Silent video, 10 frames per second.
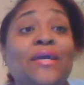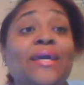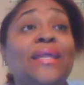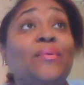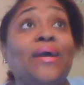
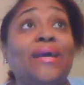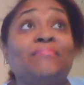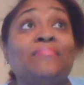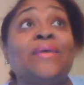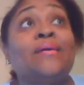
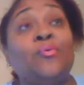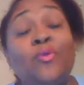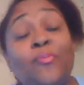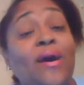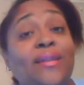Anyway,
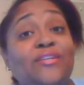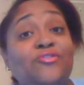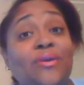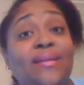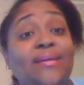we're potty
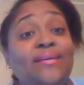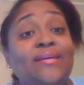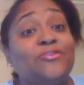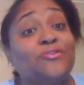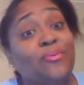training,
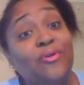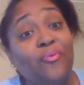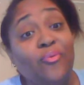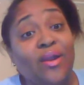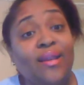so I'm going
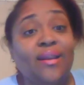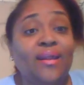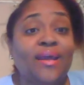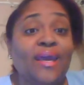to run.